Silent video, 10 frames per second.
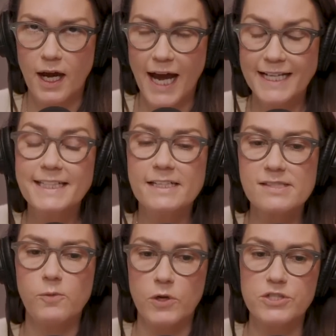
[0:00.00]
I need
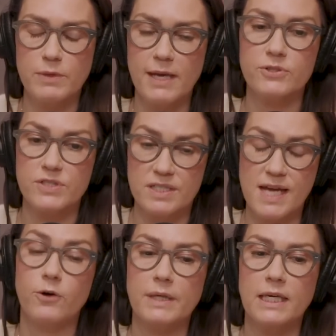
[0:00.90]
someone to be able to
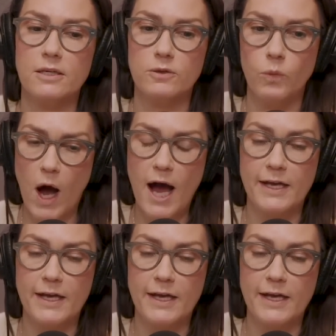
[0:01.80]
tell me why,